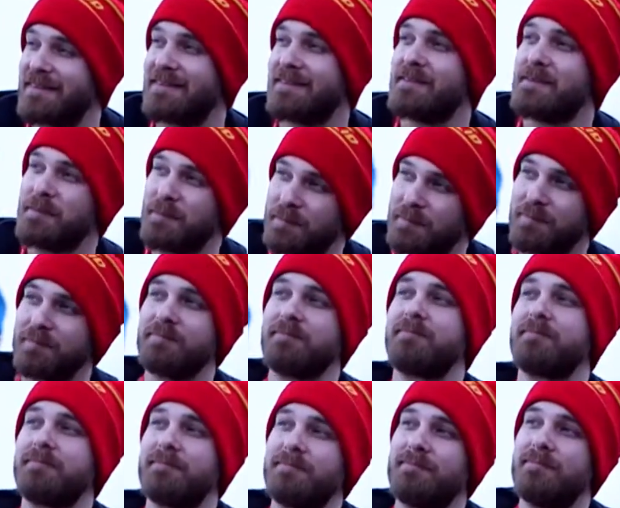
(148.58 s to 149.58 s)

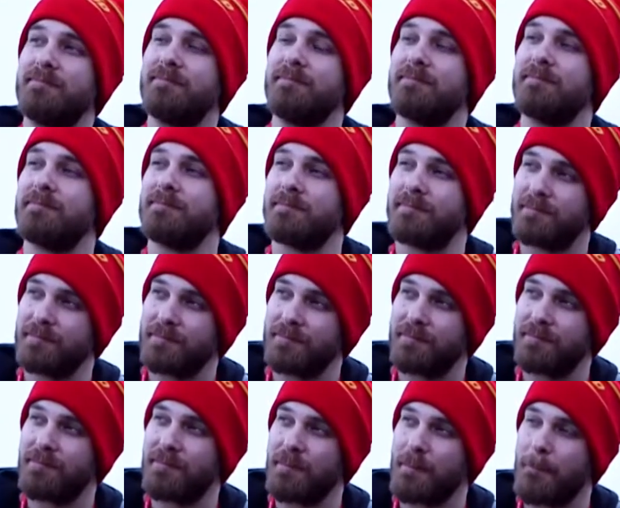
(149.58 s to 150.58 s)

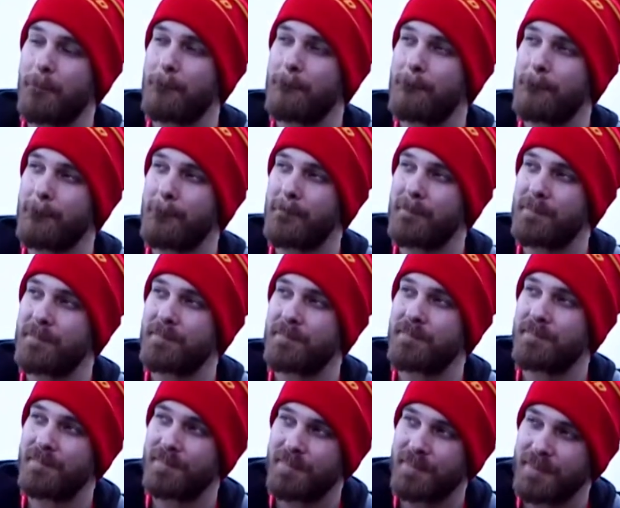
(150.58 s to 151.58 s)

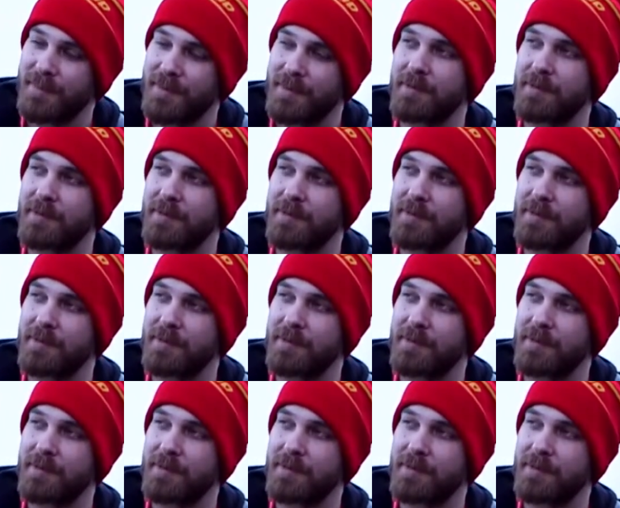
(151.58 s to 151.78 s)
The person shown says nothing.